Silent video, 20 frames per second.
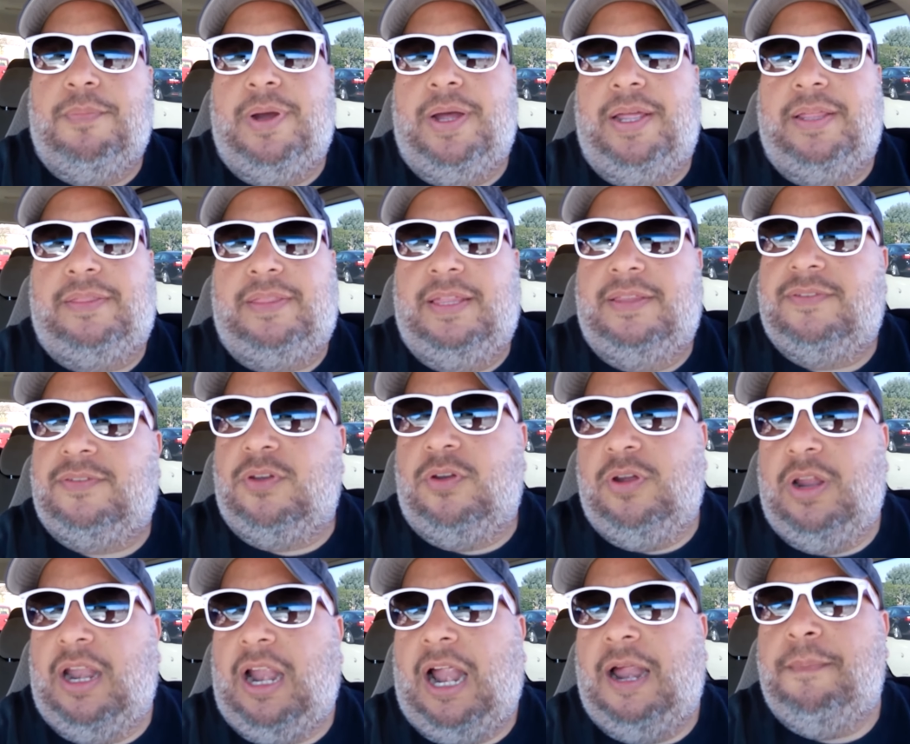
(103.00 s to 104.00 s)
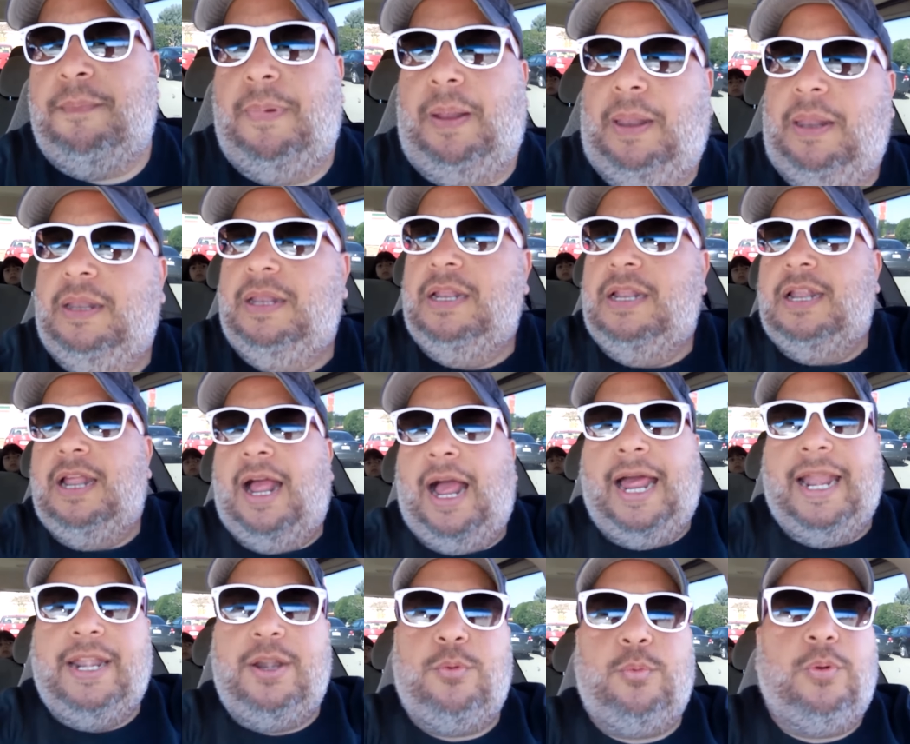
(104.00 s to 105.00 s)
month, and so
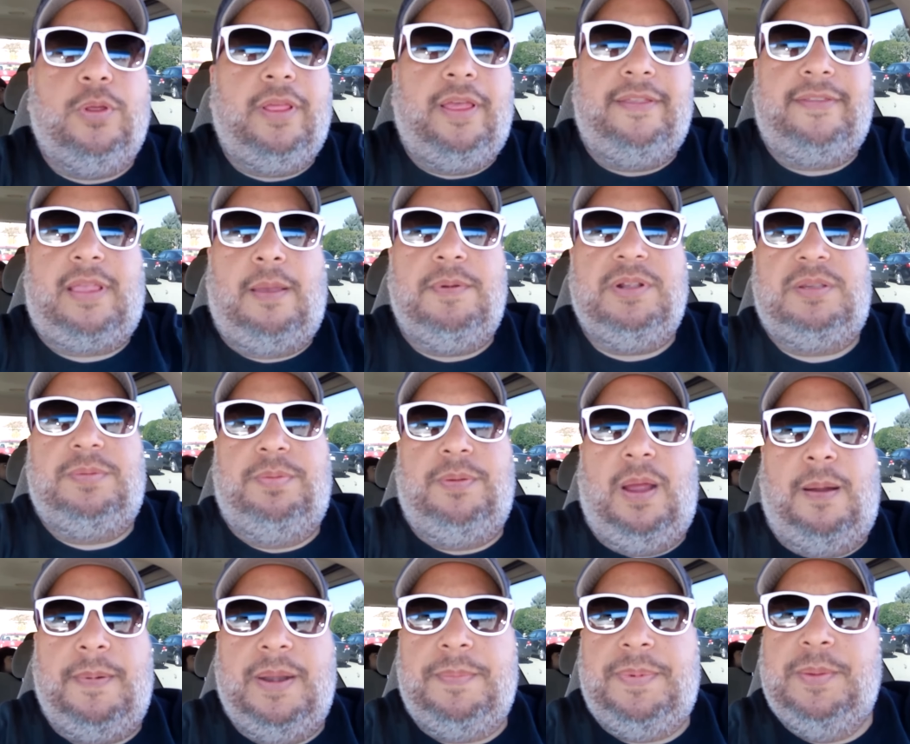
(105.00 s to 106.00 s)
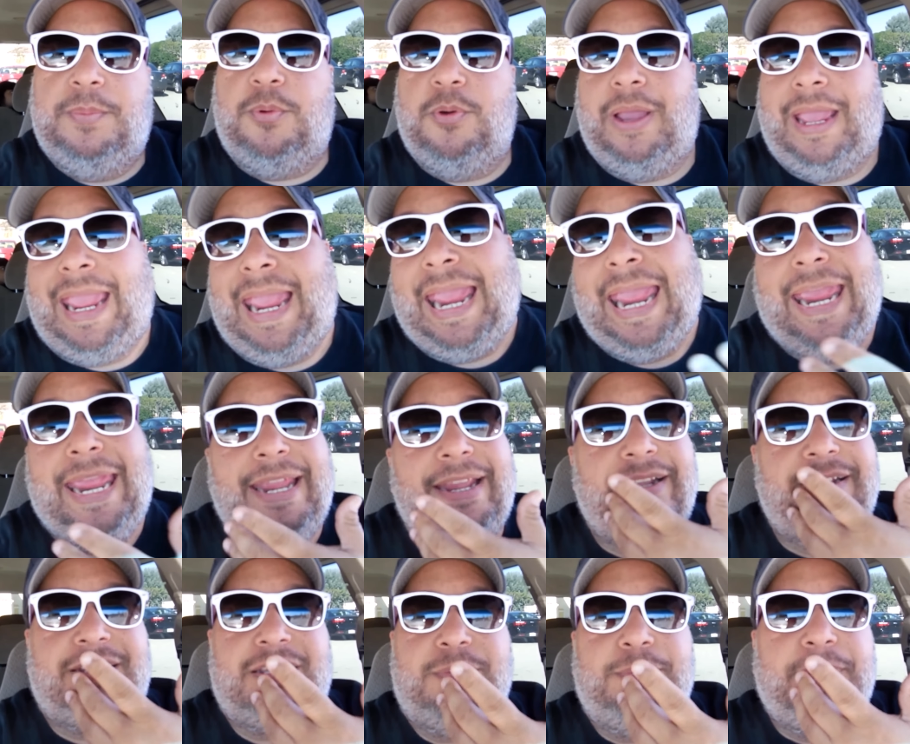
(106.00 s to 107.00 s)
I never realized how many people
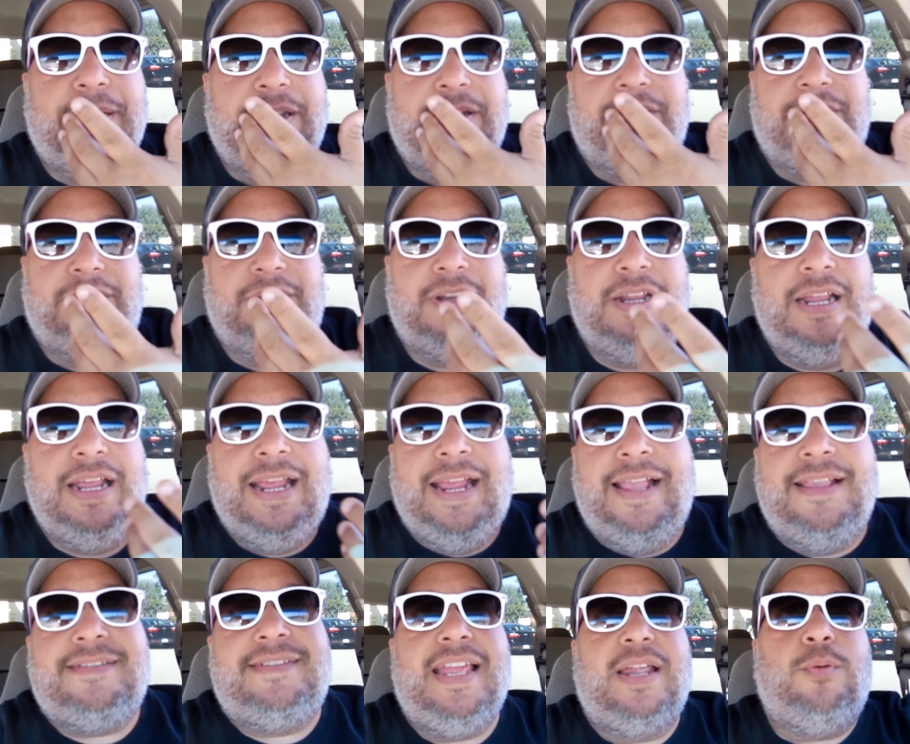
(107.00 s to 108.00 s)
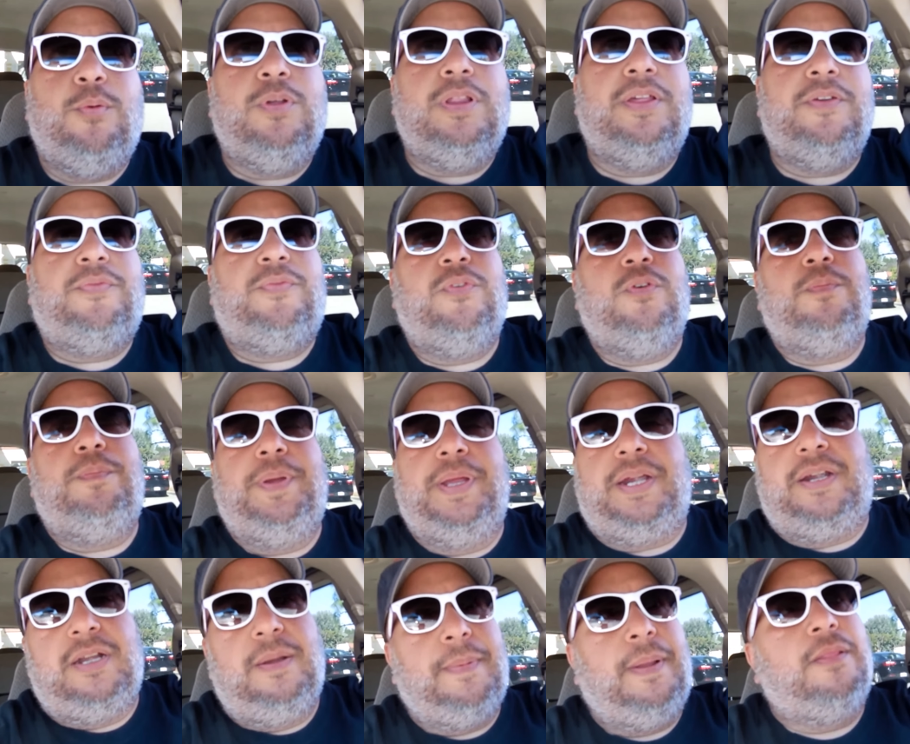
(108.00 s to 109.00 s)
hate the beard. It's not really a full
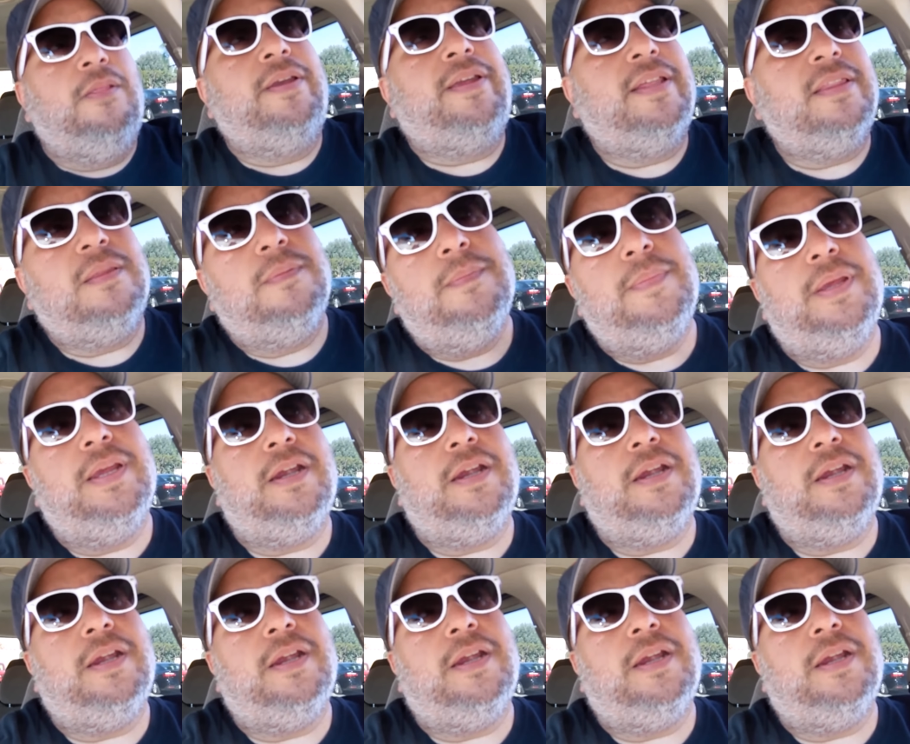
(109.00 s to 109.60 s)
beard. I mean, I'm looking at the